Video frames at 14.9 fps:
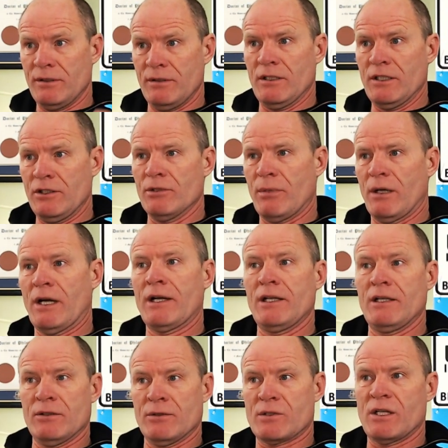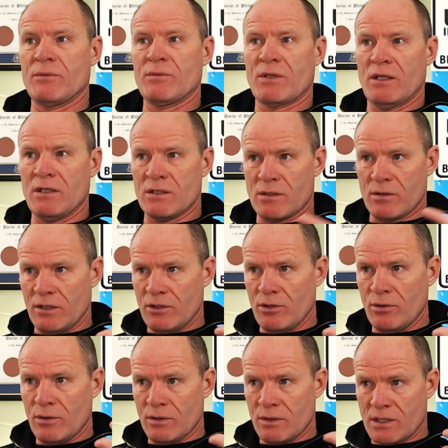in your body and those types of things so that
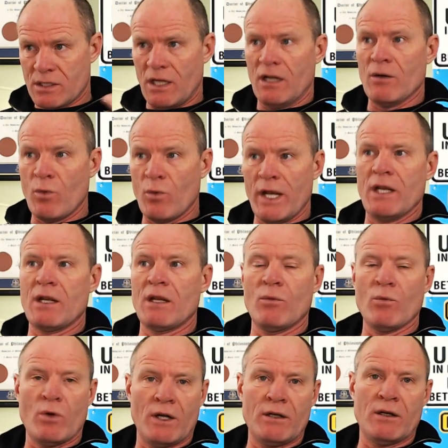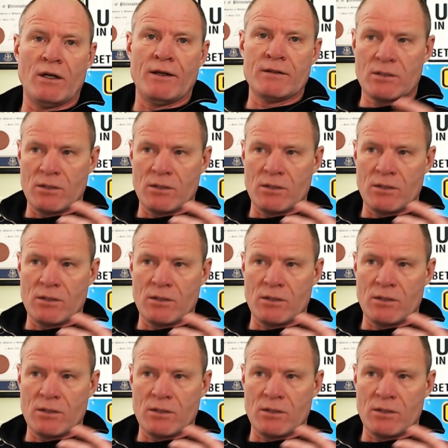you can stay awake and whatnot.